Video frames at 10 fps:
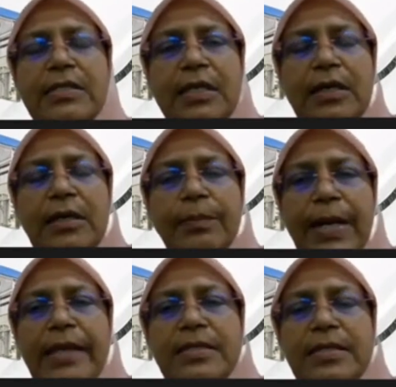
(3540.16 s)
this
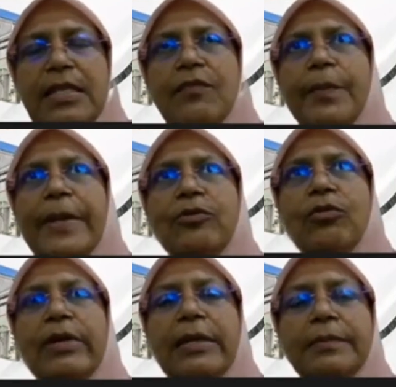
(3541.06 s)
price ceiling for
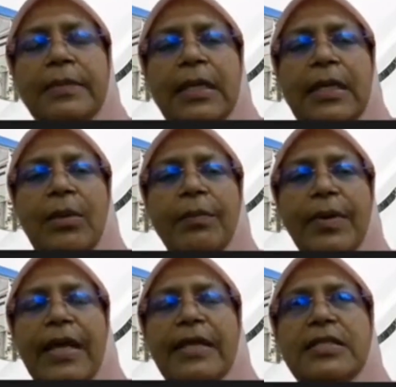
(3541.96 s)
petroleum.
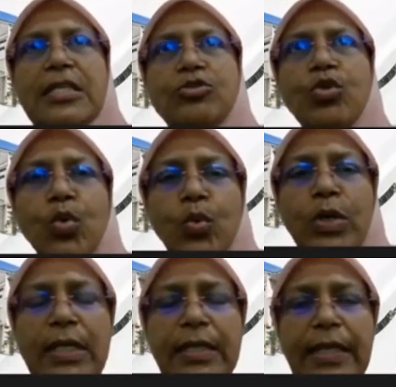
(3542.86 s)
Price is
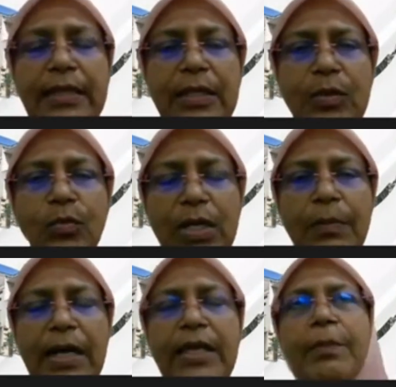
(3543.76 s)
lower than the world
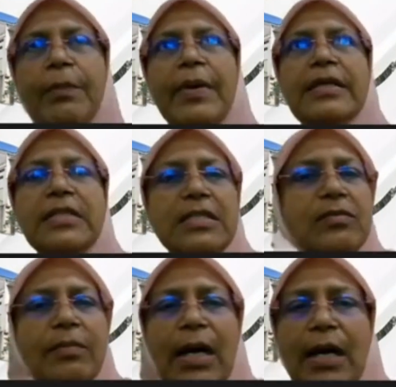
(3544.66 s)
market price.
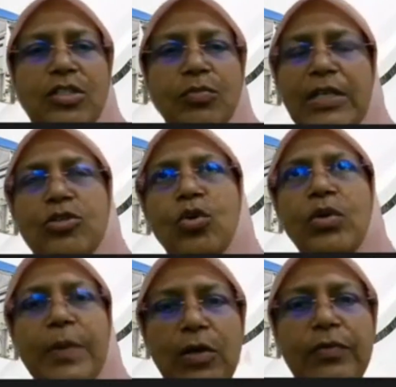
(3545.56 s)
It's much, much
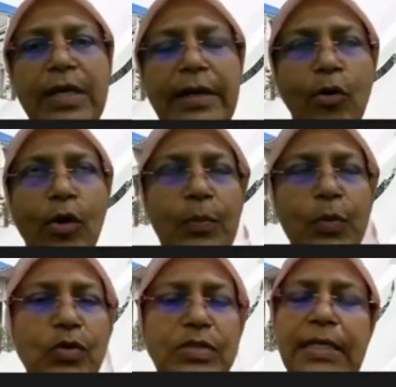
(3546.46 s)
lower because we are oil
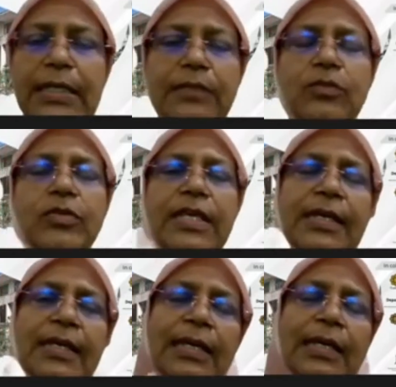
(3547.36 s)
producing country.